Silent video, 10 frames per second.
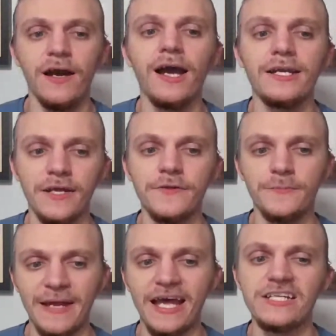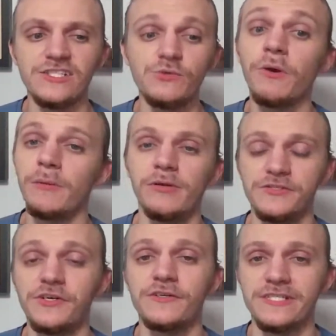another pass 20
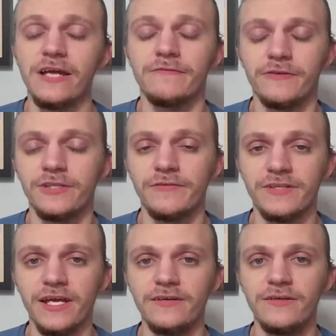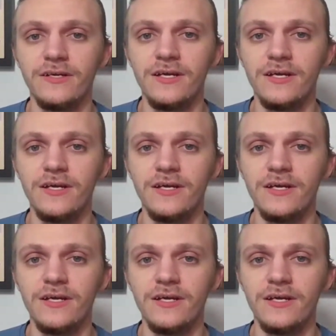plus yards downfield after that.